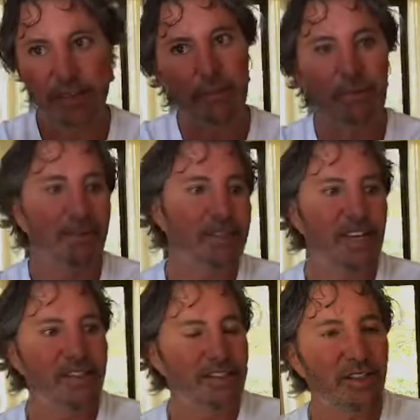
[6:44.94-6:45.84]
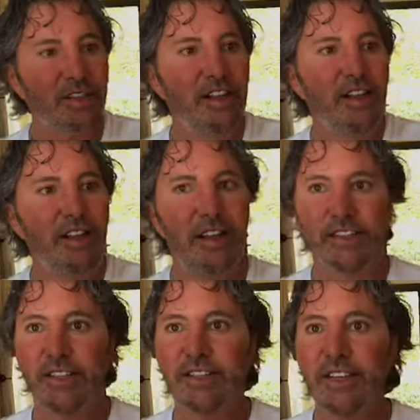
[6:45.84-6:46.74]
People say, is
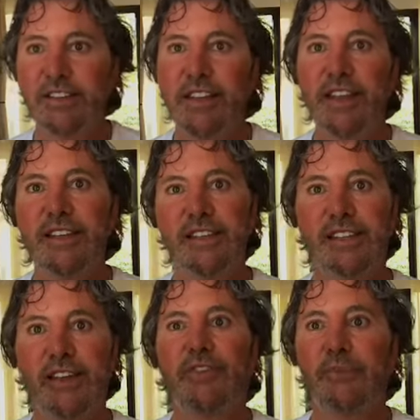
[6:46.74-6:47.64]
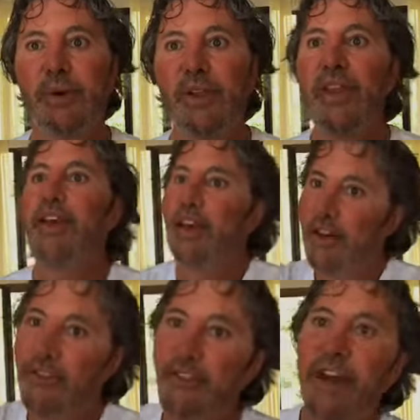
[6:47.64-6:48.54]
there such a thing as a silver bullet?
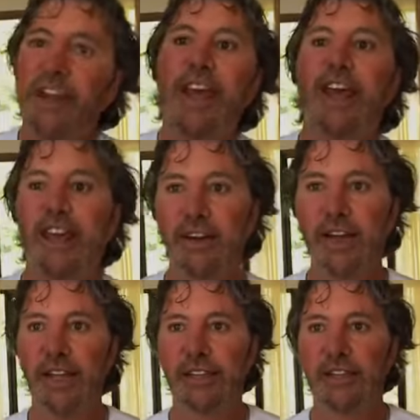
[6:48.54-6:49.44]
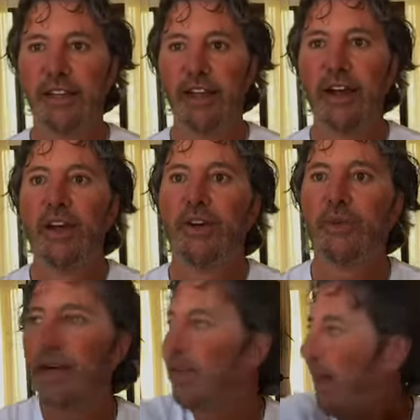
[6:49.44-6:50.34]
Fuck yeah, here it is.
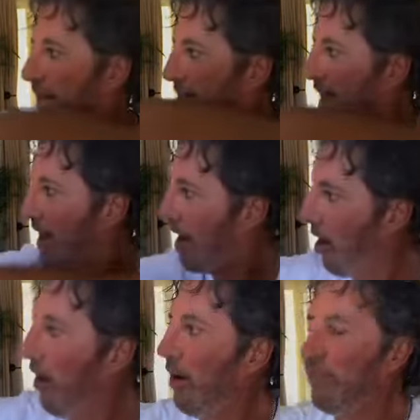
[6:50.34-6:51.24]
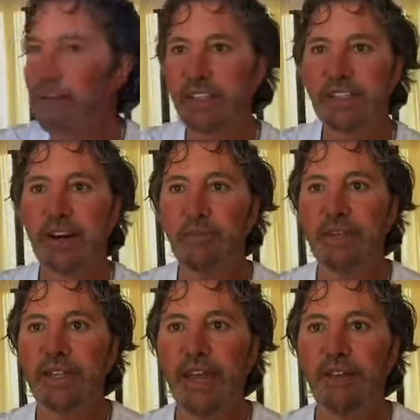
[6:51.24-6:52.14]
Realize that all of this is going to
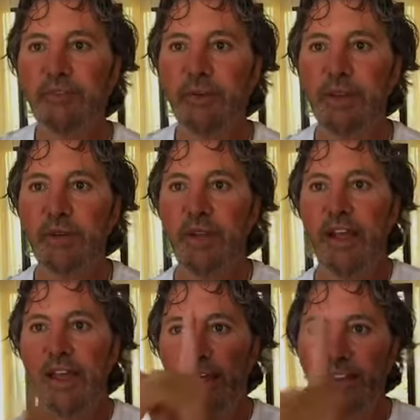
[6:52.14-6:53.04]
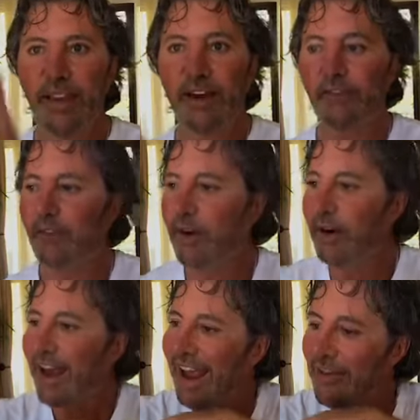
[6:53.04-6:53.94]
be taken from you, and
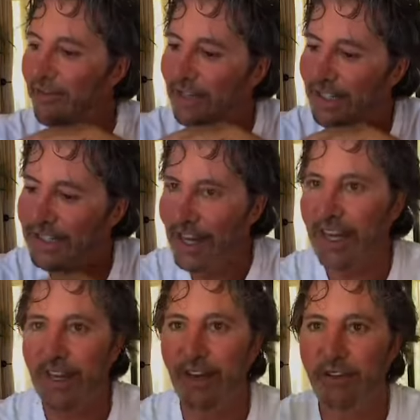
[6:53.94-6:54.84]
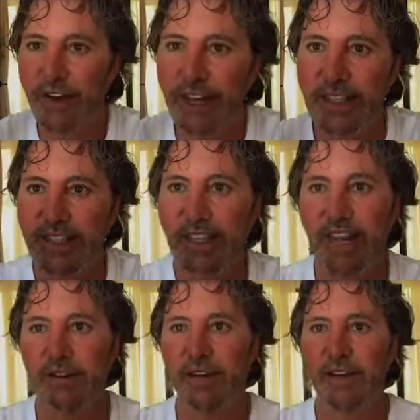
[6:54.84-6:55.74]
therefore every second of it is
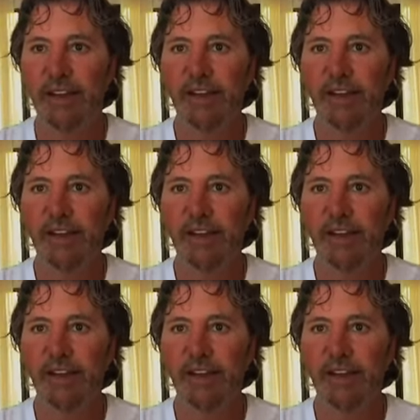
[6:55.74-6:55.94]
sacred.